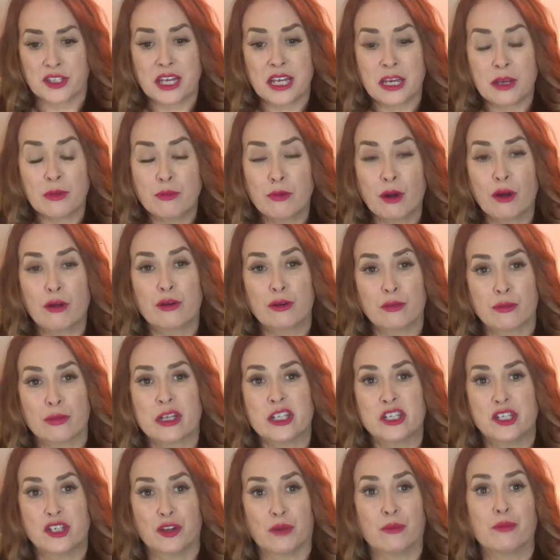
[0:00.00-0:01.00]
He wrote
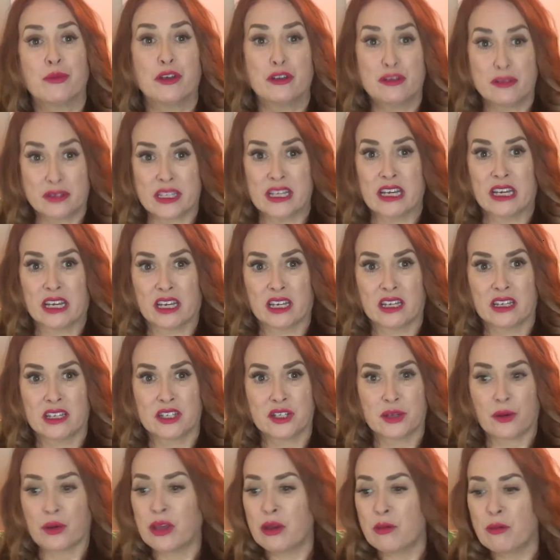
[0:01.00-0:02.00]
original music.
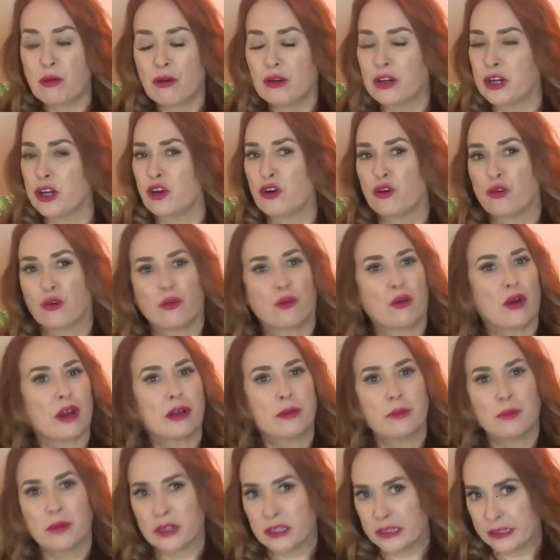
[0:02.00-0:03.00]
So he wrote
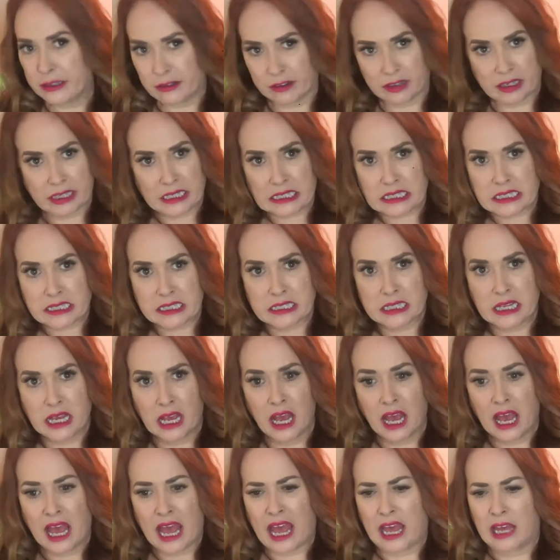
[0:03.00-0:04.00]
incredible lyrics
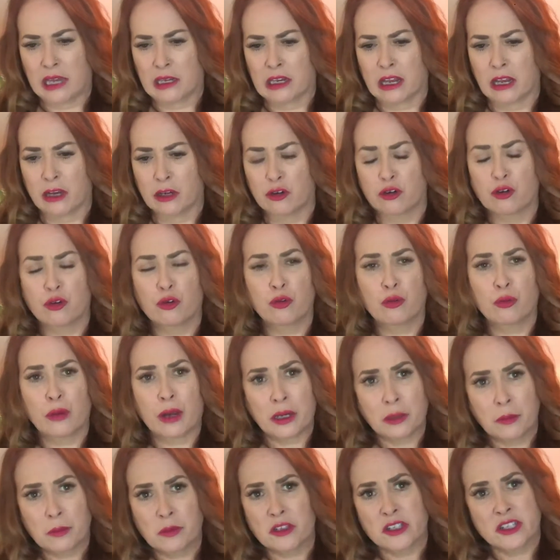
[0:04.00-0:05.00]
and
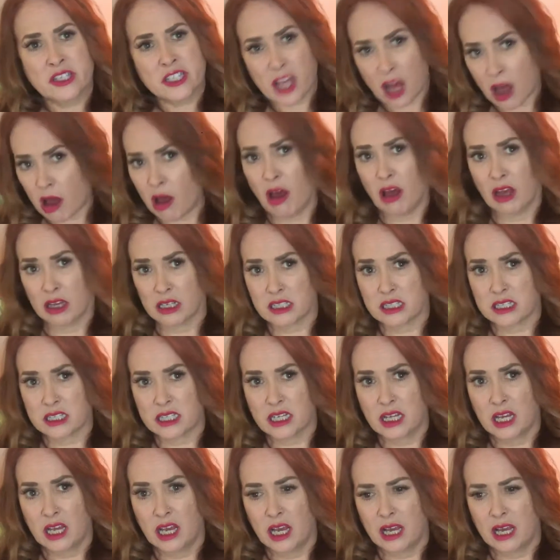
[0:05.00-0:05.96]
incredible songs.